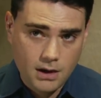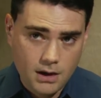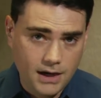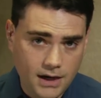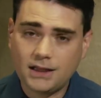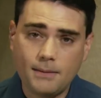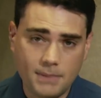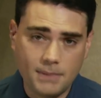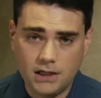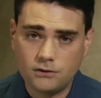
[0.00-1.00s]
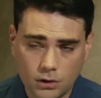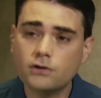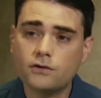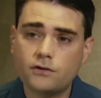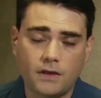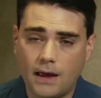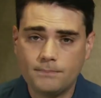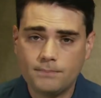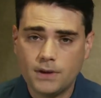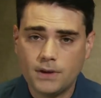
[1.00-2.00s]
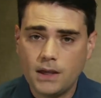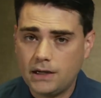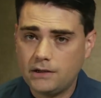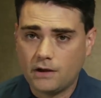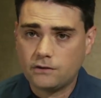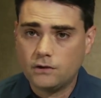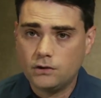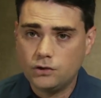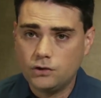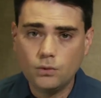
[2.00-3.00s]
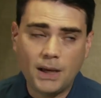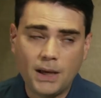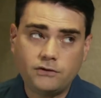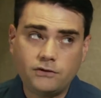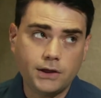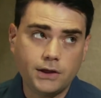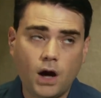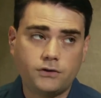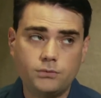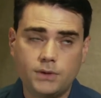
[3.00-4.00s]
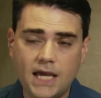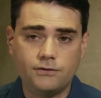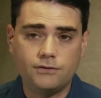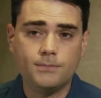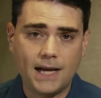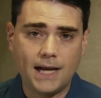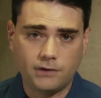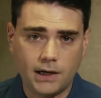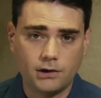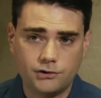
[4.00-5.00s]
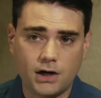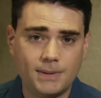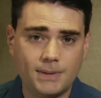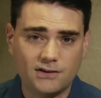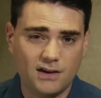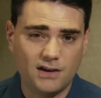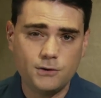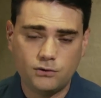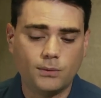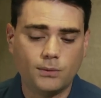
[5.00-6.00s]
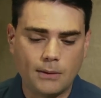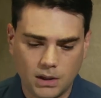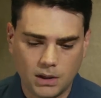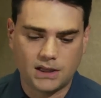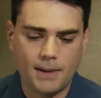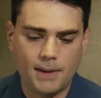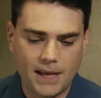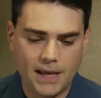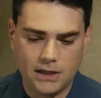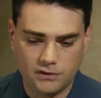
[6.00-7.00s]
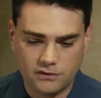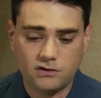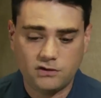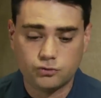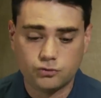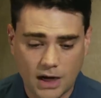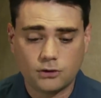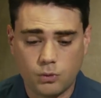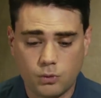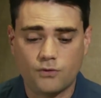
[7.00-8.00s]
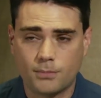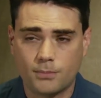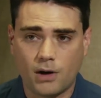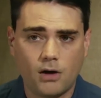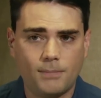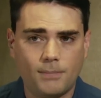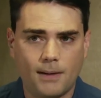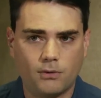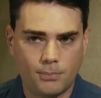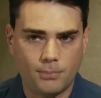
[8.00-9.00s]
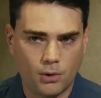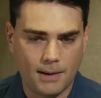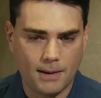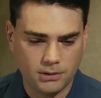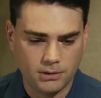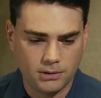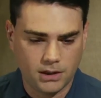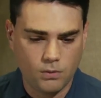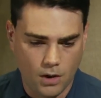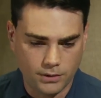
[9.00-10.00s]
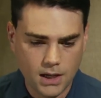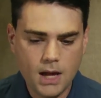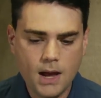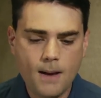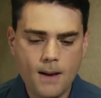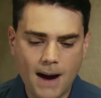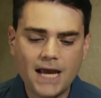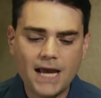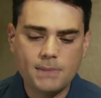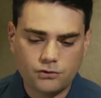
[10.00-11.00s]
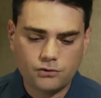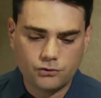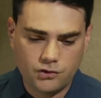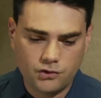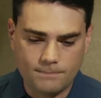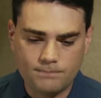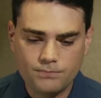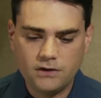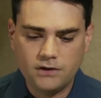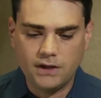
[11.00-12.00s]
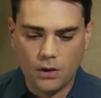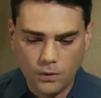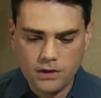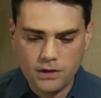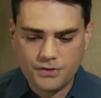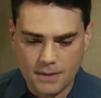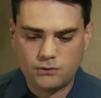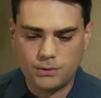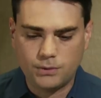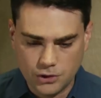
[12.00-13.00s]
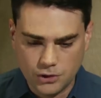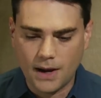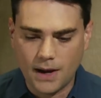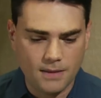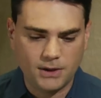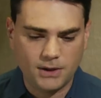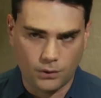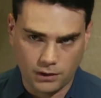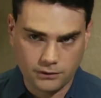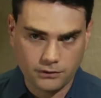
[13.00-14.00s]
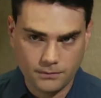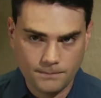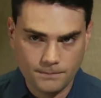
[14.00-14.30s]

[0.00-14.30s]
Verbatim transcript: And at that meeting, he turns to them and he says, you basically ought to cave to my entire agenda because if you don't, I will let the mob get you. This is a direct quote from Barack Obama reported by Politico, quote, my administration is the only thing between you and the pitchforks.